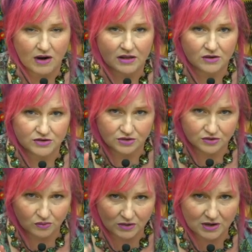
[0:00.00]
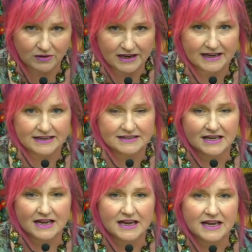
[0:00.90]
And those are three ways
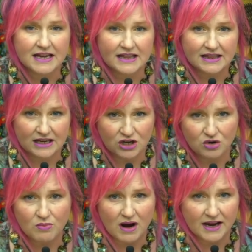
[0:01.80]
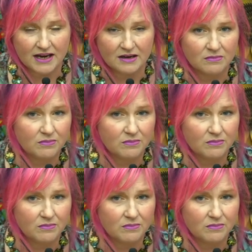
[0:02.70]
that you might